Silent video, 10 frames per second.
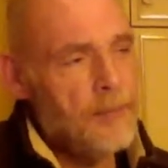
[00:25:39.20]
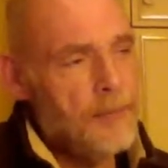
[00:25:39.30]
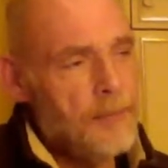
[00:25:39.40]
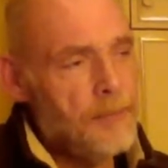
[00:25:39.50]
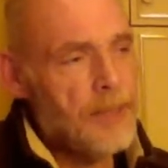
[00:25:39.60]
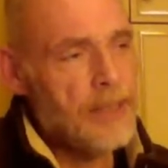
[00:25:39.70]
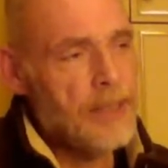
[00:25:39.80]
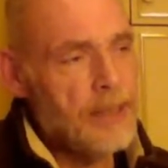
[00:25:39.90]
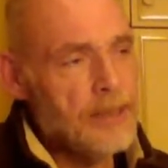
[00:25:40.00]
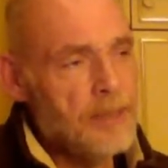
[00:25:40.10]

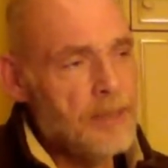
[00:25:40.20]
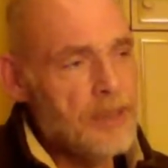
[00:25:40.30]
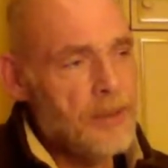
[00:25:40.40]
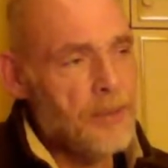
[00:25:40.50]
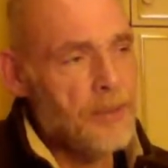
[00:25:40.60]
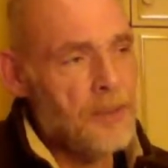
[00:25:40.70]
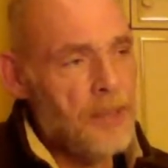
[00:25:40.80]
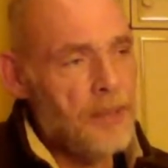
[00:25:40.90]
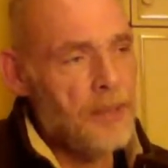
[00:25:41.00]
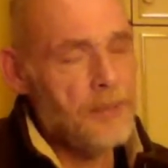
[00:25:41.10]
Because I've been talking
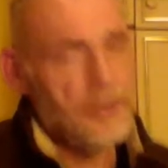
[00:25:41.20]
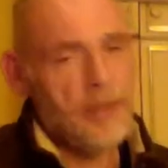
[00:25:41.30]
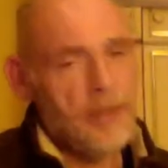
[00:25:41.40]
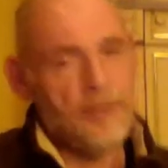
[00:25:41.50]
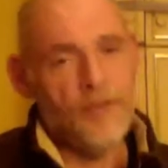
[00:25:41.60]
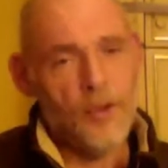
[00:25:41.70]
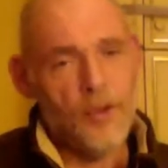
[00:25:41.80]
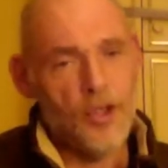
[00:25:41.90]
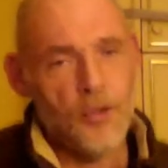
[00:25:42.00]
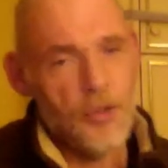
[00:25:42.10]
about
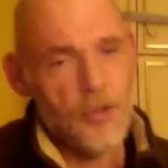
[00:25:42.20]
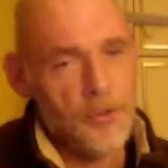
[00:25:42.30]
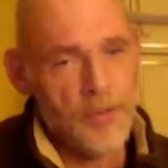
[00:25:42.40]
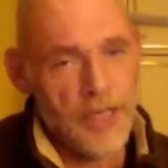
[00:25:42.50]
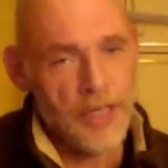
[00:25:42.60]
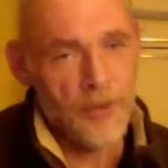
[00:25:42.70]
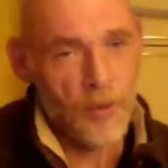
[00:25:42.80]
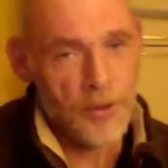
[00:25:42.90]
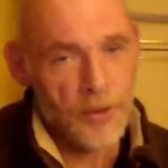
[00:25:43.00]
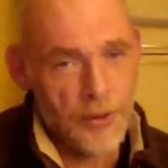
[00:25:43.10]

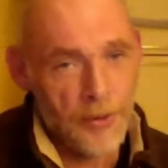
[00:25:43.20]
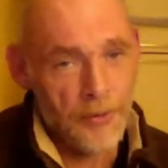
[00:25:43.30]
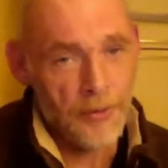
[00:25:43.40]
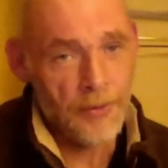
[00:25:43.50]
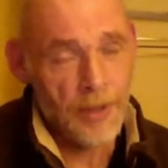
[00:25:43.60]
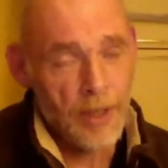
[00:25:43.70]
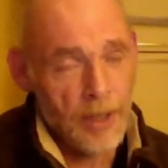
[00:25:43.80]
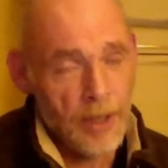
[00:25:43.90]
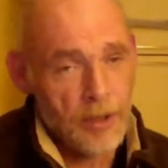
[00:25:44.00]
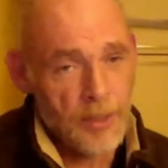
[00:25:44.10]
422-year-old Earth.
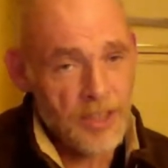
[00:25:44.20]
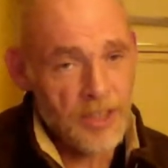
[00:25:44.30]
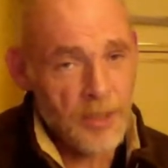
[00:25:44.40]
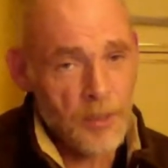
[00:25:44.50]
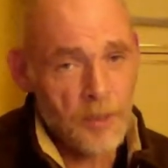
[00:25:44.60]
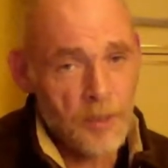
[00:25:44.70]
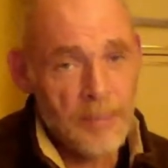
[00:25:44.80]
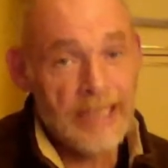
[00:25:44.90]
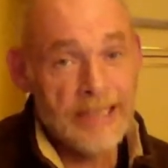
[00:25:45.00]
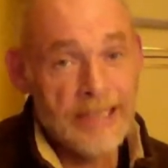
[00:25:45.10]
2021
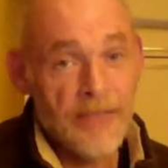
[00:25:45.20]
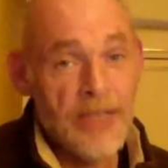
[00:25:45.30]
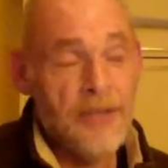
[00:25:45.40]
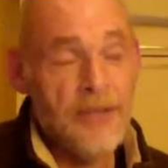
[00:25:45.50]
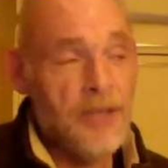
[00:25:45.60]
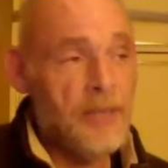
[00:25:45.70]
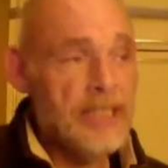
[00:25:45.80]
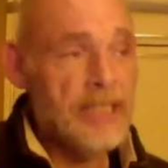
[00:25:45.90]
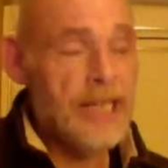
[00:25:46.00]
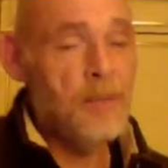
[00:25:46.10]
begins. The real new year
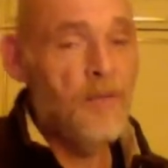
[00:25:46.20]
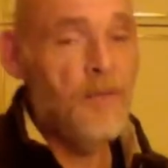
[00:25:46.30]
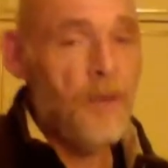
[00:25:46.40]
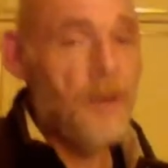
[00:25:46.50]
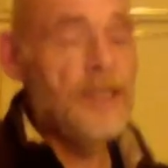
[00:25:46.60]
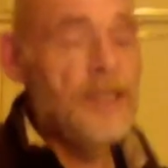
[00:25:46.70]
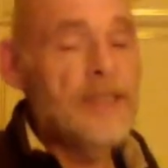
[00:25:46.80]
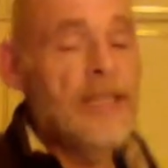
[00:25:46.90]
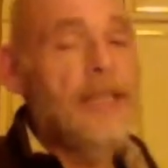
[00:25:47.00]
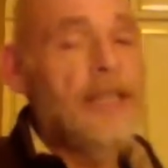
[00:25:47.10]
begins April 1st,
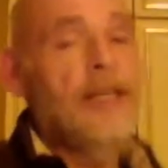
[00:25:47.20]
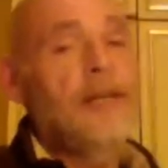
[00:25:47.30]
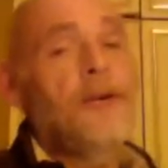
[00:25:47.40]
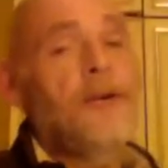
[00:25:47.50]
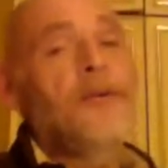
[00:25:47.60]
and then Earth will be